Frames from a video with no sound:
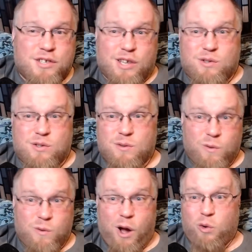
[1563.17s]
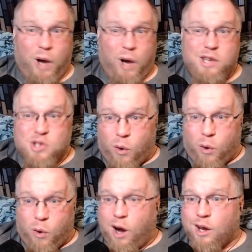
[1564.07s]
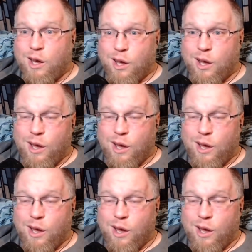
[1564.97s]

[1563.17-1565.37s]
that's a great story arc.